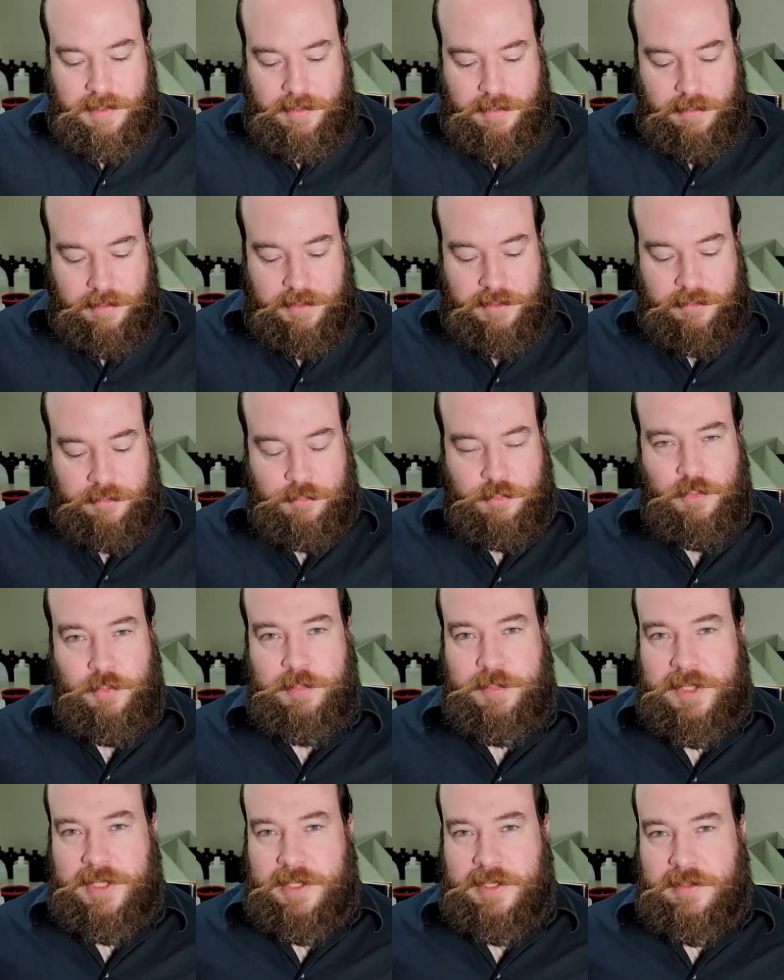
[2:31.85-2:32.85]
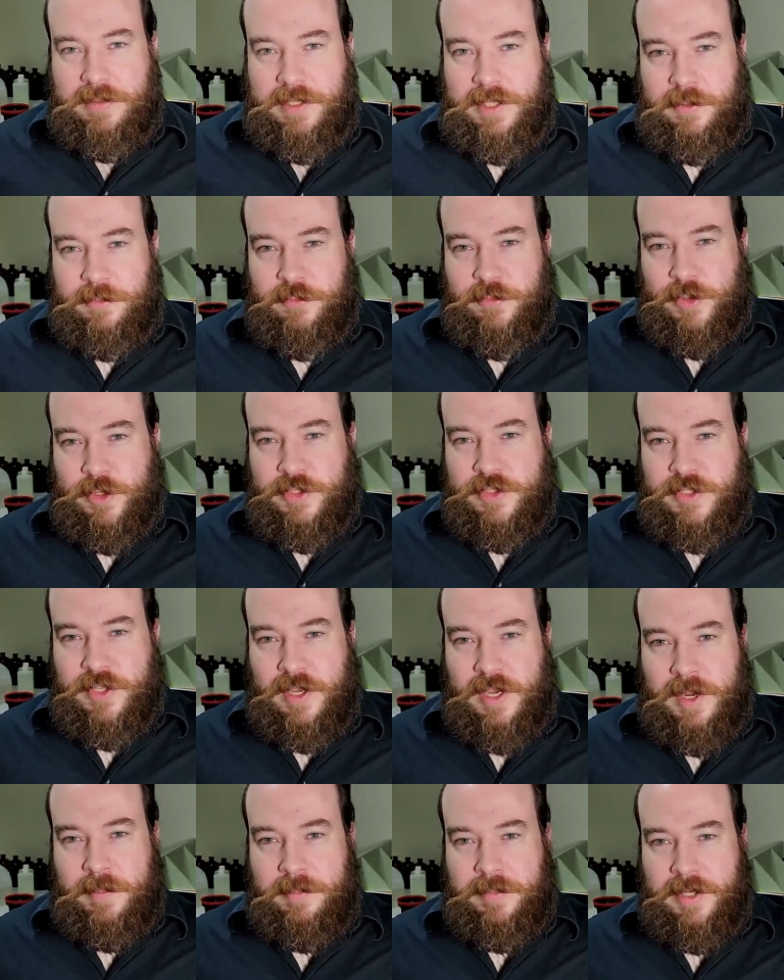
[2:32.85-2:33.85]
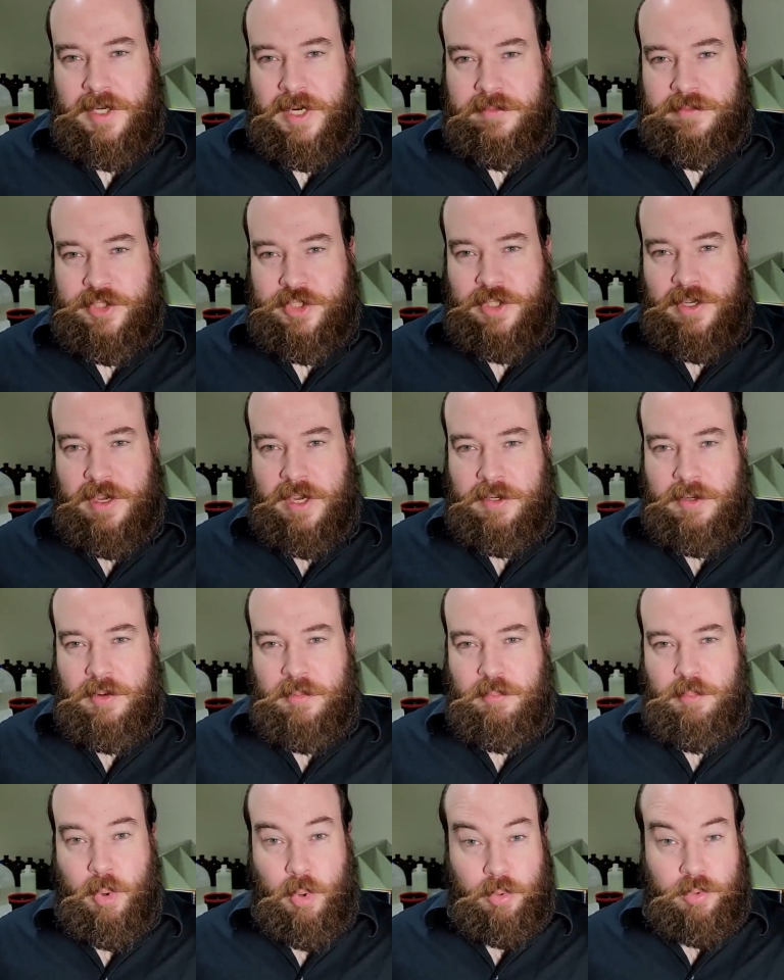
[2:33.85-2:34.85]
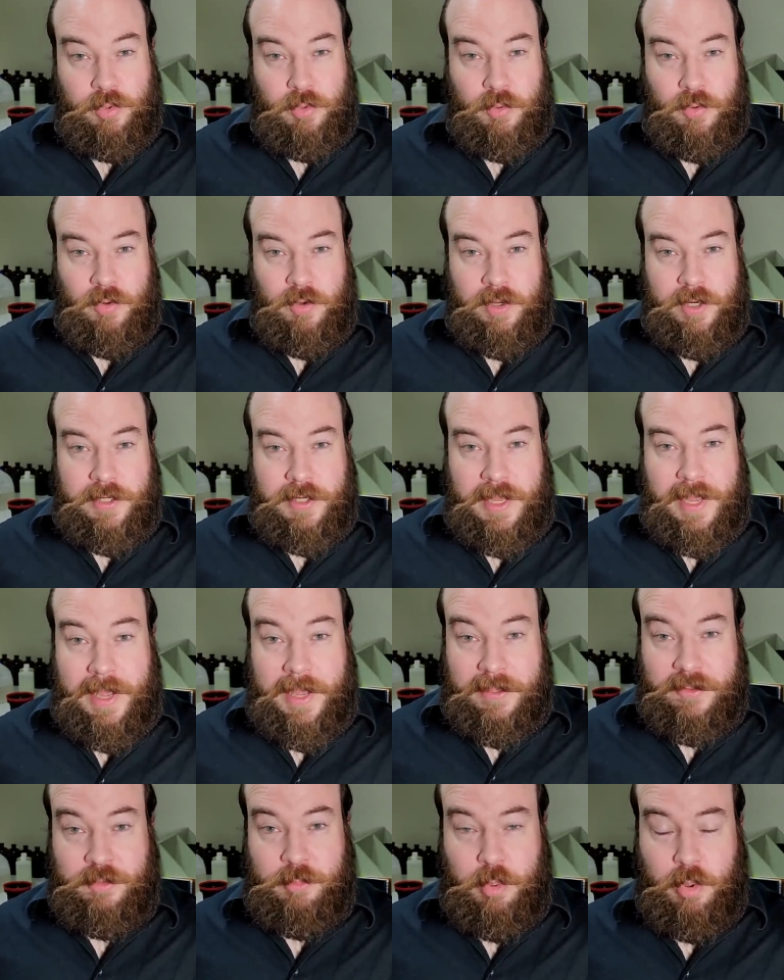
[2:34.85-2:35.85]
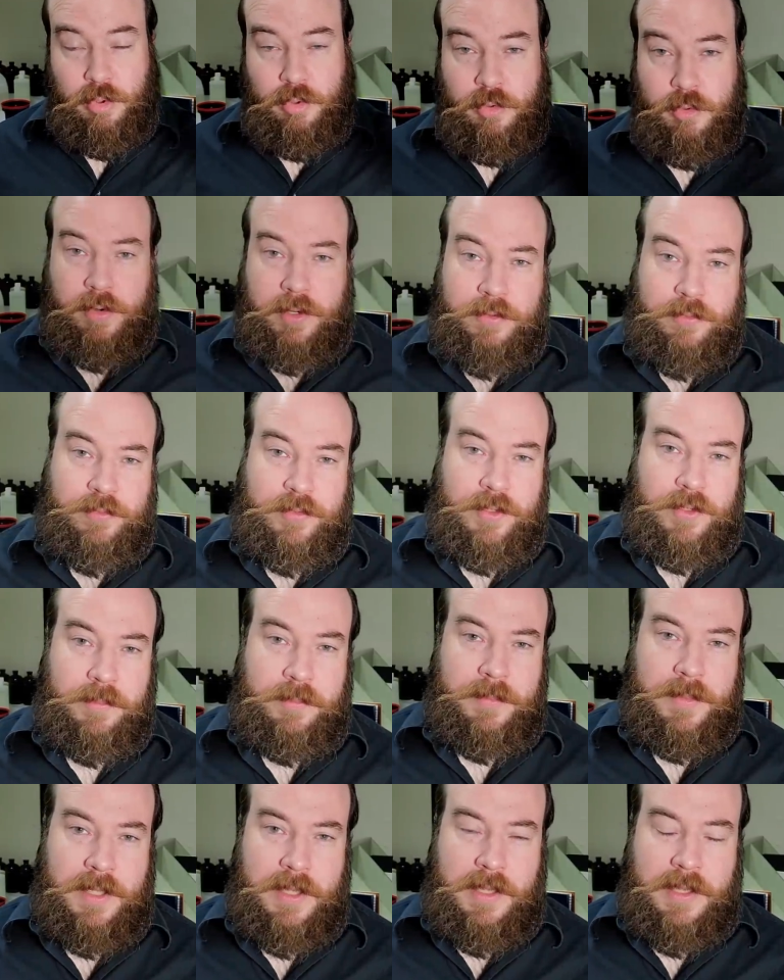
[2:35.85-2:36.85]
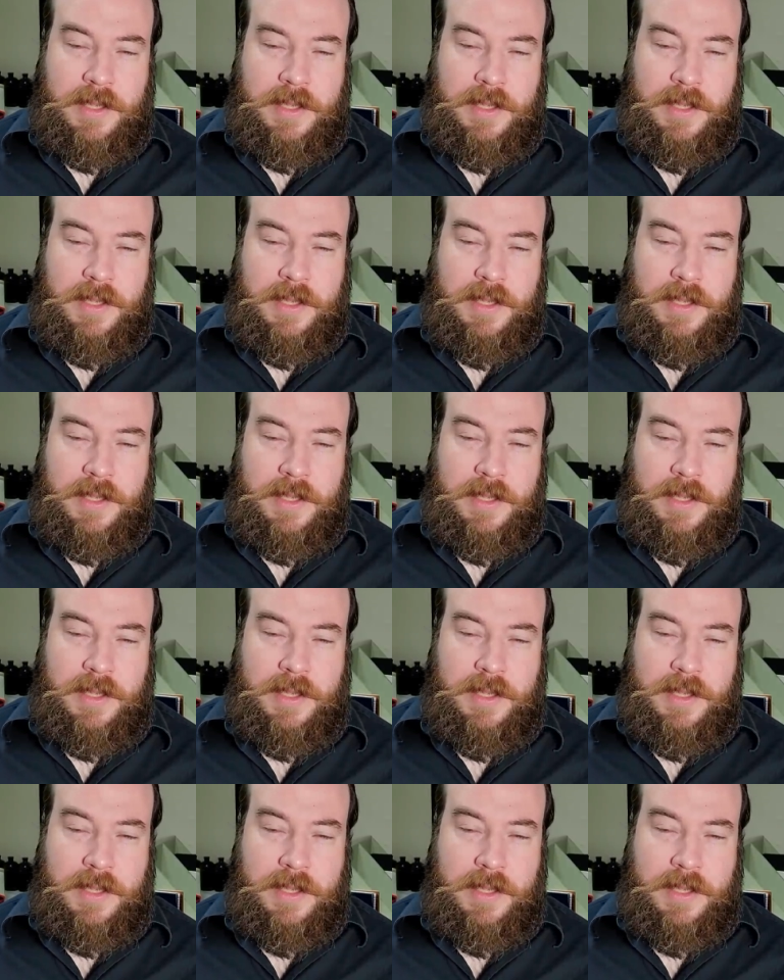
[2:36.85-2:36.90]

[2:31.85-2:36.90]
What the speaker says: this will be the first time that I've shot Polaroid as Polaroid film.